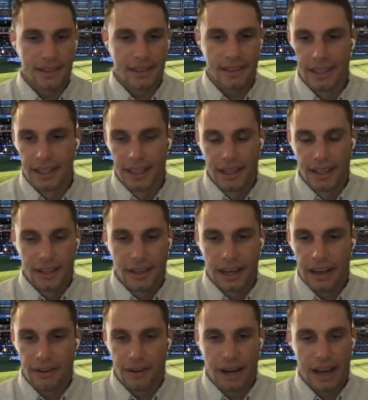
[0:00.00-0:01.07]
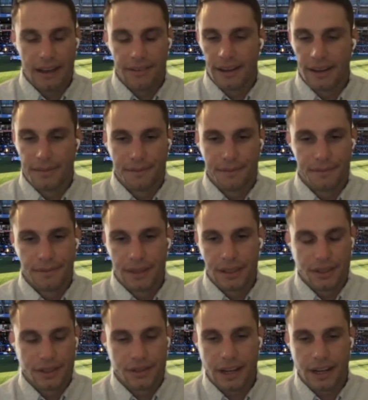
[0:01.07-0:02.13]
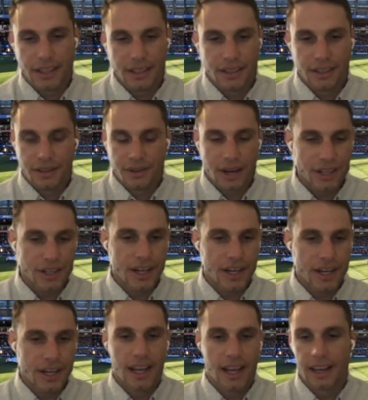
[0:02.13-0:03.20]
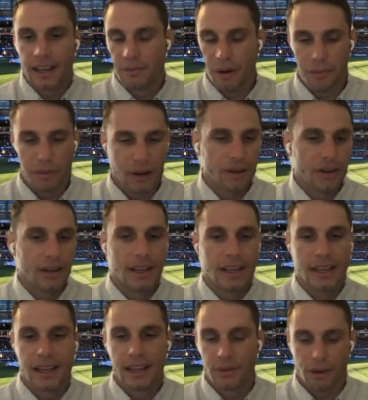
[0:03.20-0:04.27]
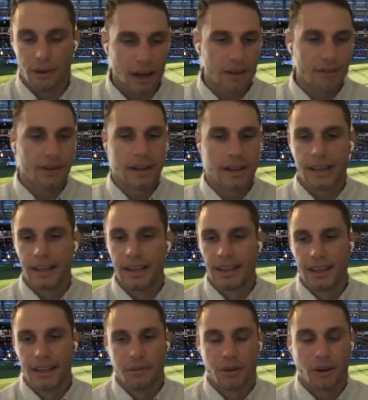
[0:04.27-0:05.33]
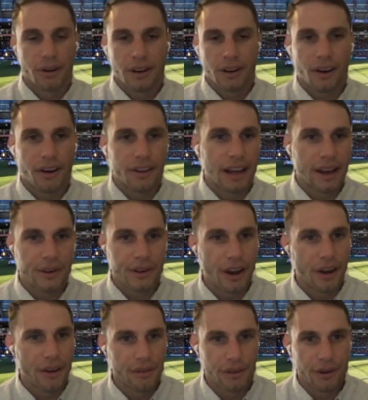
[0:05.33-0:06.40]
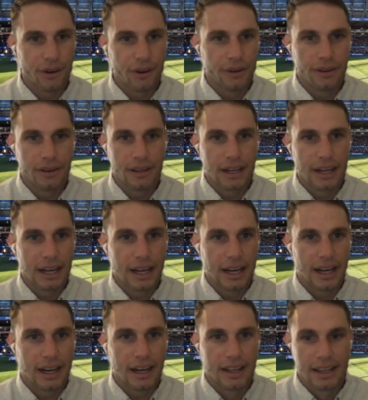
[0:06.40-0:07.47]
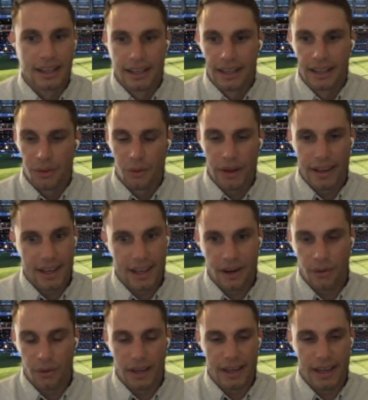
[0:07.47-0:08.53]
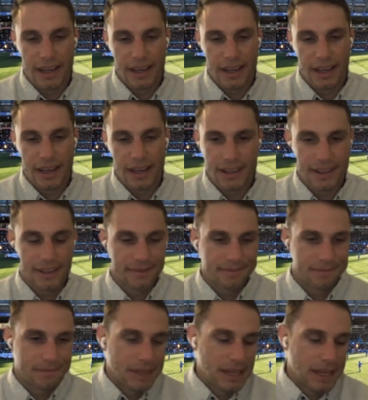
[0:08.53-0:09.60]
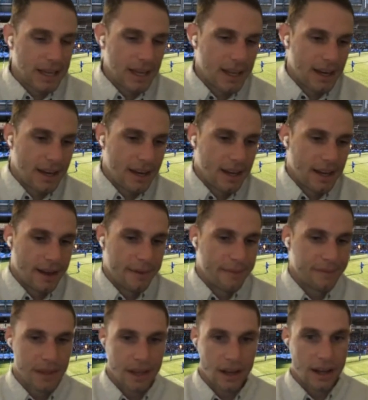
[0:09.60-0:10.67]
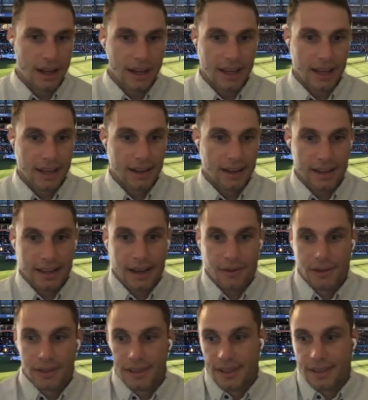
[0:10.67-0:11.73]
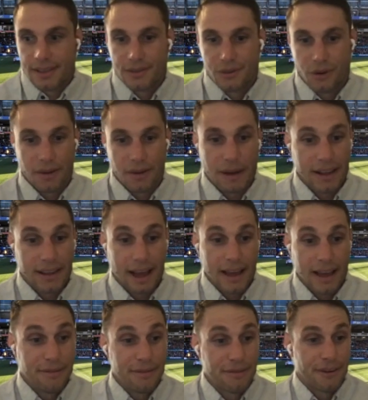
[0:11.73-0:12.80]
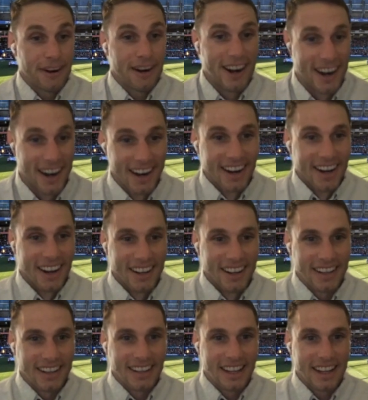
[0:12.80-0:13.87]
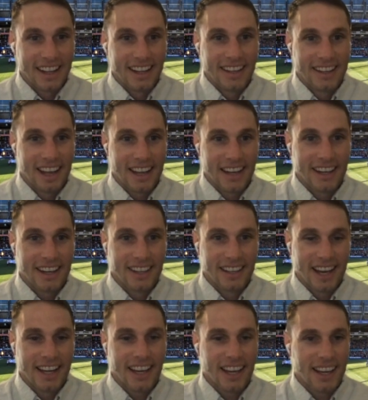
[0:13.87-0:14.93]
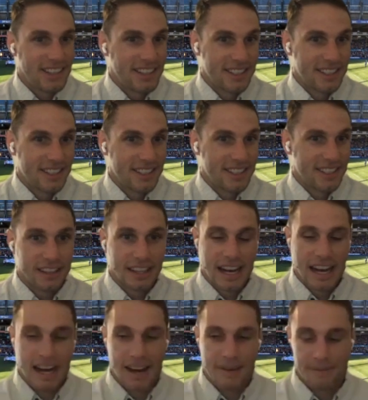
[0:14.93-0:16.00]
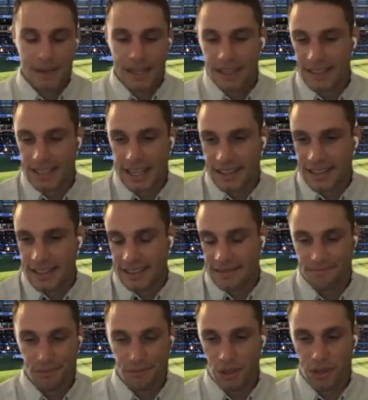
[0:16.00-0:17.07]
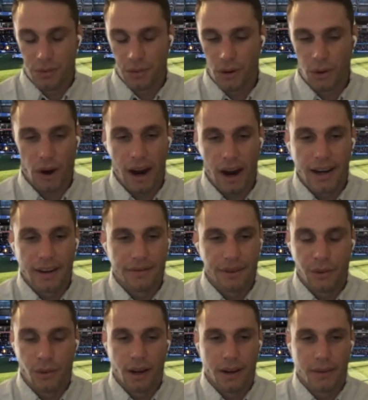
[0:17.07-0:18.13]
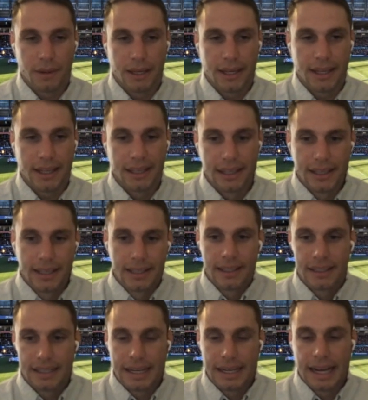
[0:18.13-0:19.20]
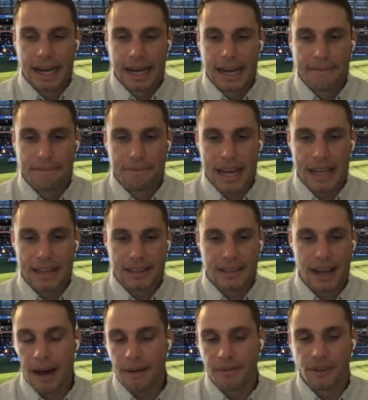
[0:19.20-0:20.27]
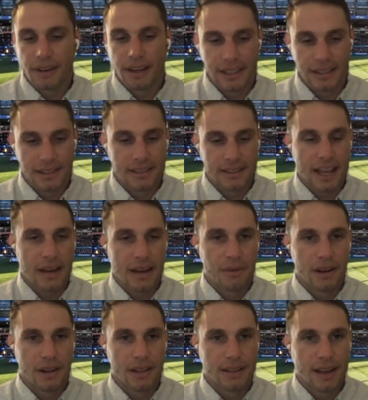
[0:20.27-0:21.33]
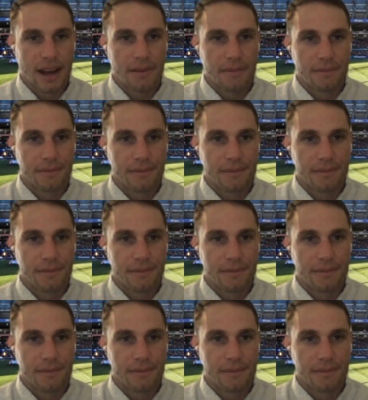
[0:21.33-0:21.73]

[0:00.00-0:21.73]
And I would have a, a stretching and mobility and recovery protocol that I would go through uh, week in and week out and and um, yeah again like that was sort of my life for dang near a decade so um, because that's what's required if you want to be um, at the top for any sustained period of time